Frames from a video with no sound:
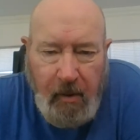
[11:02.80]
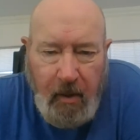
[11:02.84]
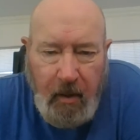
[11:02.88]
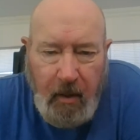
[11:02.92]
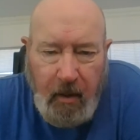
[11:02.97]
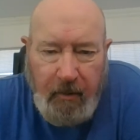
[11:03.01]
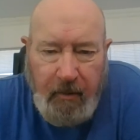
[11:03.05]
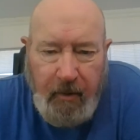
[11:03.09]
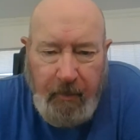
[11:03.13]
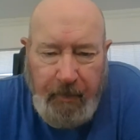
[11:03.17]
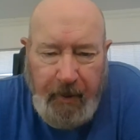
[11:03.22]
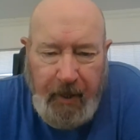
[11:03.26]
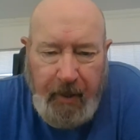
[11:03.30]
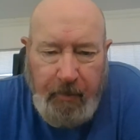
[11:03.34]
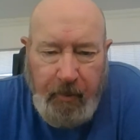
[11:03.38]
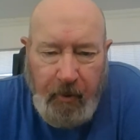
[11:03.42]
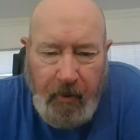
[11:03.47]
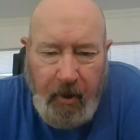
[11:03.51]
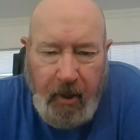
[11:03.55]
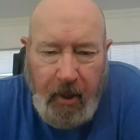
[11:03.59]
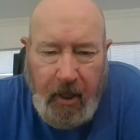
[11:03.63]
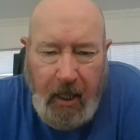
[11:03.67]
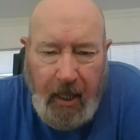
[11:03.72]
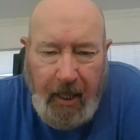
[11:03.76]
of the people
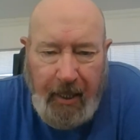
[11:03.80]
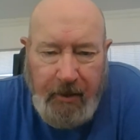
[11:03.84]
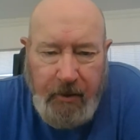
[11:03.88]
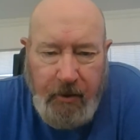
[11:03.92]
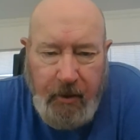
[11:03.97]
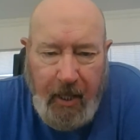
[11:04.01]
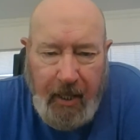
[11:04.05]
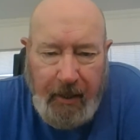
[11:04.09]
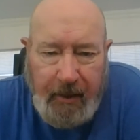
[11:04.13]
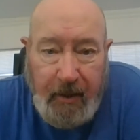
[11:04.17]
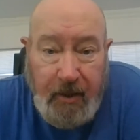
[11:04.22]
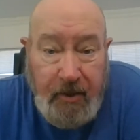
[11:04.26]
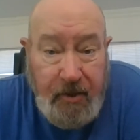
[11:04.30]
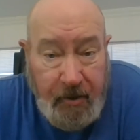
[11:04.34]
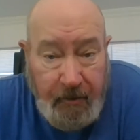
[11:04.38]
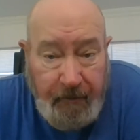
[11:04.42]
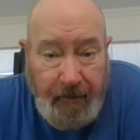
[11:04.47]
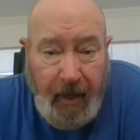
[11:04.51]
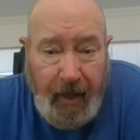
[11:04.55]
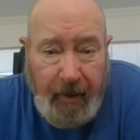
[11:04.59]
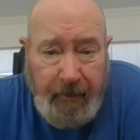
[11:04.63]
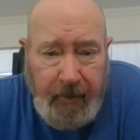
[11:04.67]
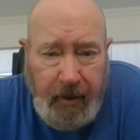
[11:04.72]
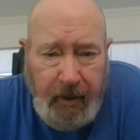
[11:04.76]
that contract it
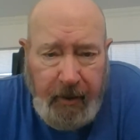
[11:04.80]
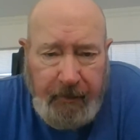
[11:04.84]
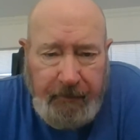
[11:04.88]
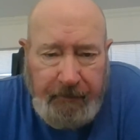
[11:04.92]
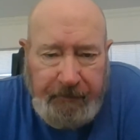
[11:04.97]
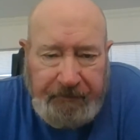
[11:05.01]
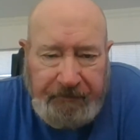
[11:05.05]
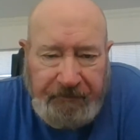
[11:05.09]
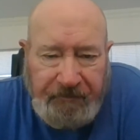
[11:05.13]
survive it,